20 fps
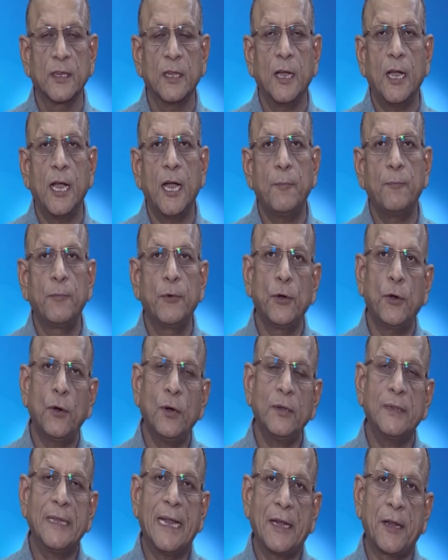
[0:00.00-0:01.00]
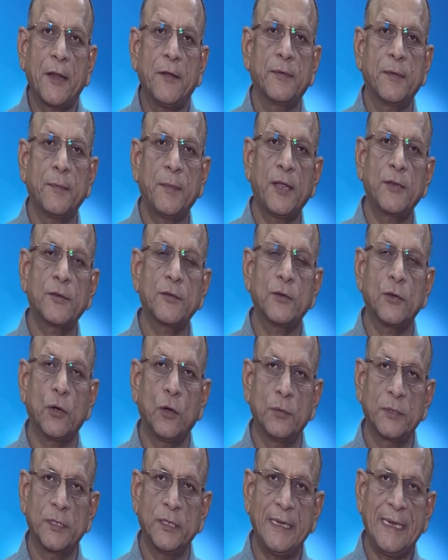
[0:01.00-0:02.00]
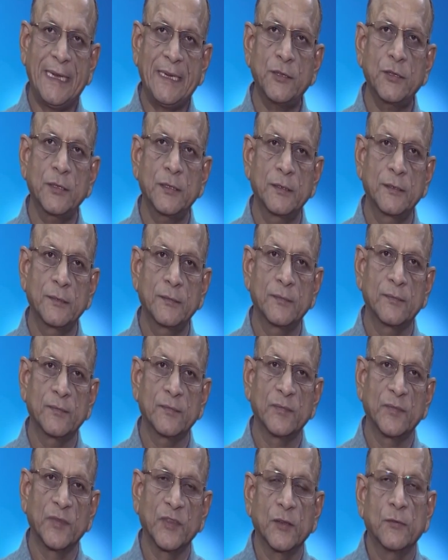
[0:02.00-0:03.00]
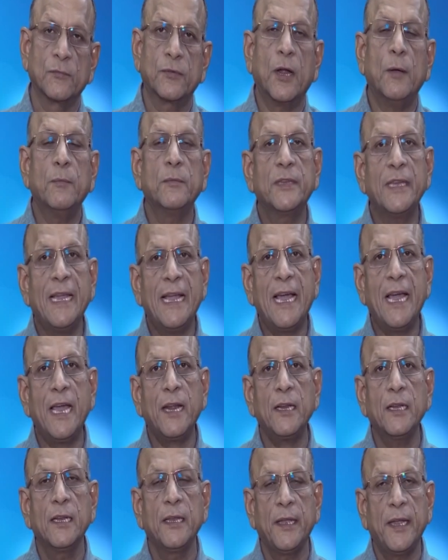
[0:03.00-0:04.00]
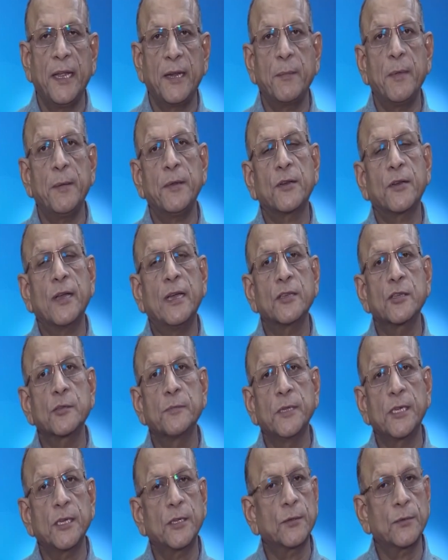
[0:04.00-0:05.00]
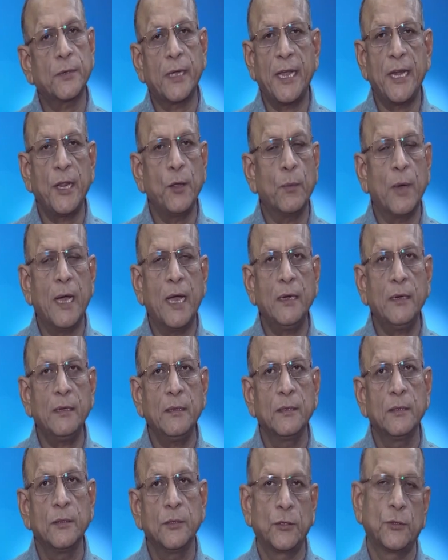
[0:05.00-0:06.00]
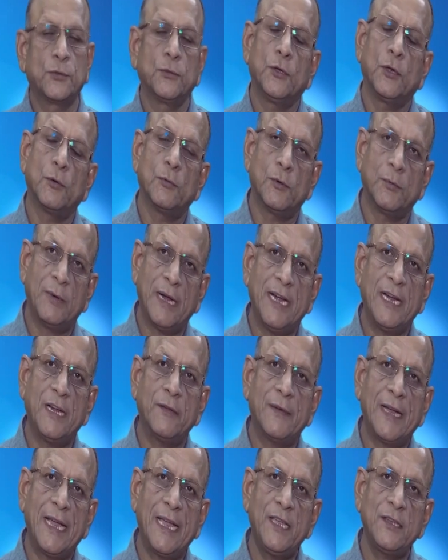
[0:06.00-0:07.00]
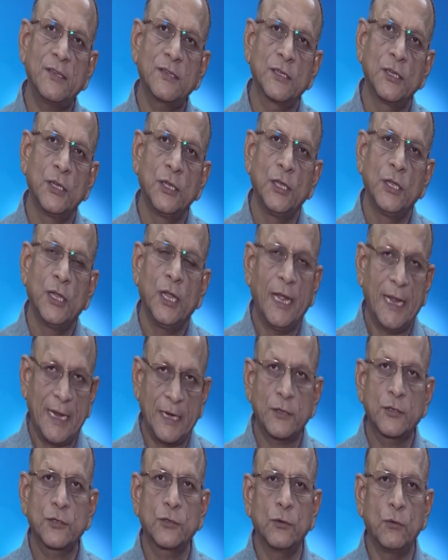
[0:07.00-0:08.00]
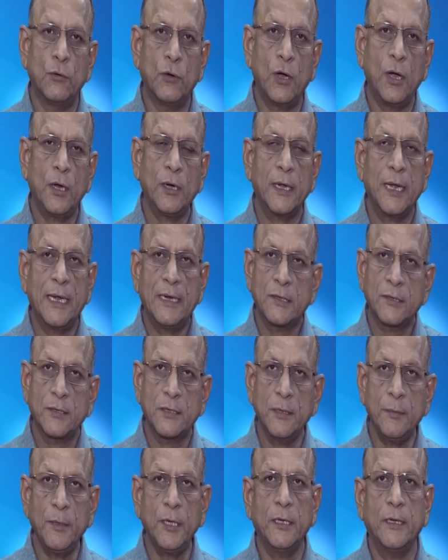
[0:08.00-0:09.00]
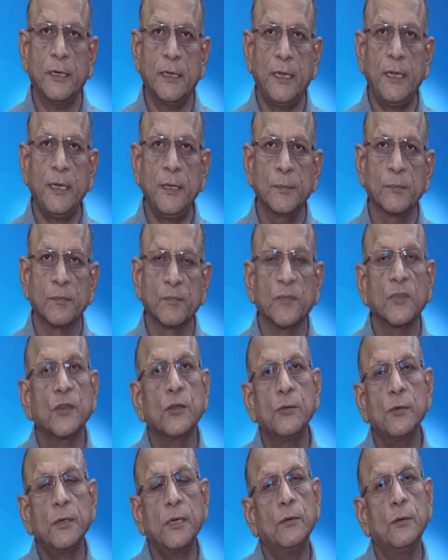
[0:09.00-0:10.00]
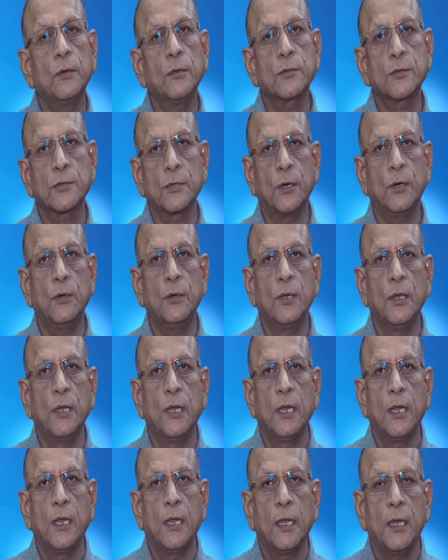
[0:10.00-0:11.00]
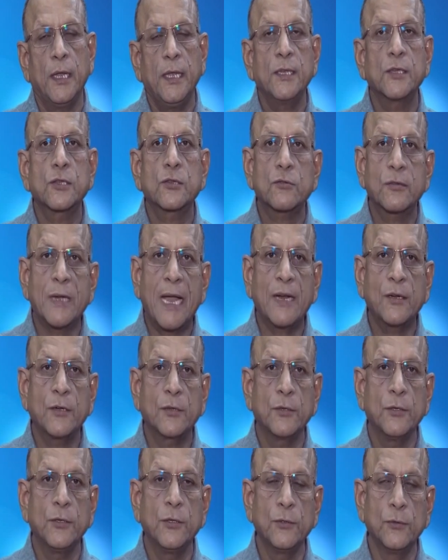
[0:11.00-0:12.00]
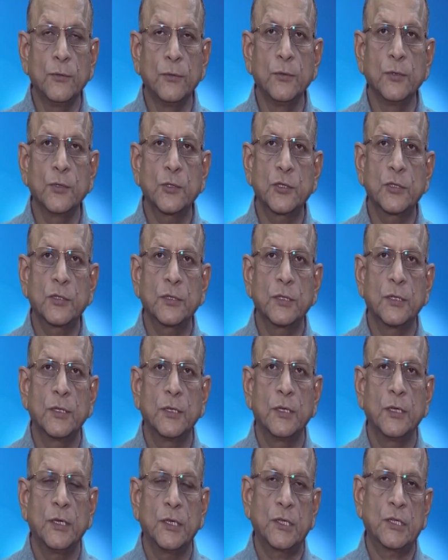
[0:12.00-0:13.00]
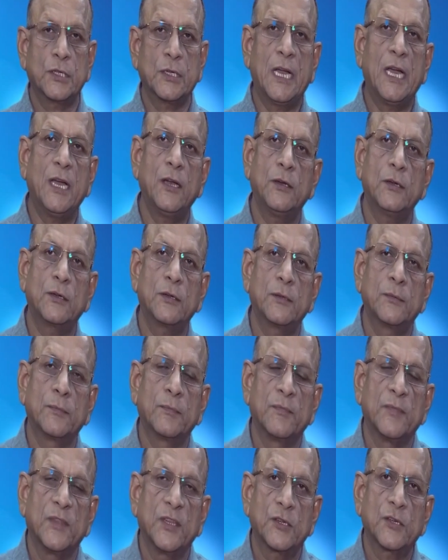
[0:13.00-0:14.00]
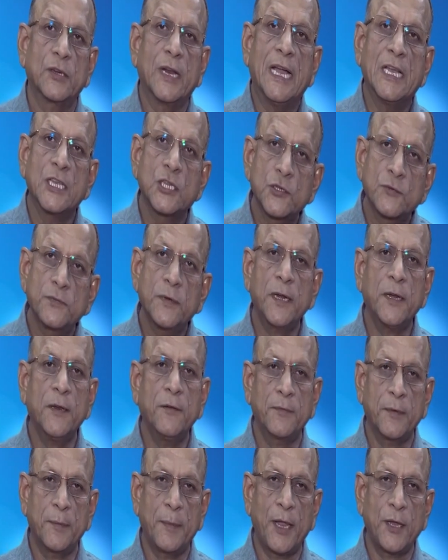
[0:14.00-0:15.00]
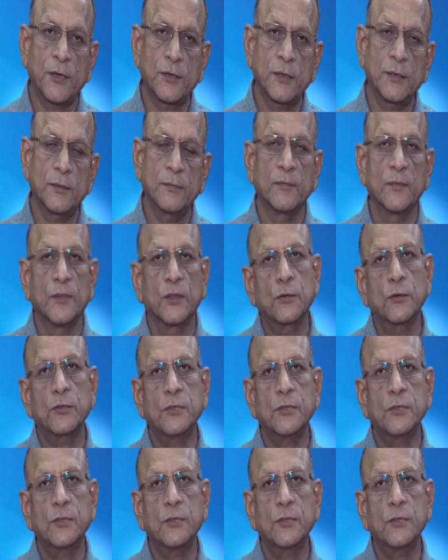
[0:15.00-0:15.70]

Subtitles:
upload that information over the net. From there, it may be transmitted to anyone, to your mobile device, and so on. And similarly, you can also instruct, use, transfer information to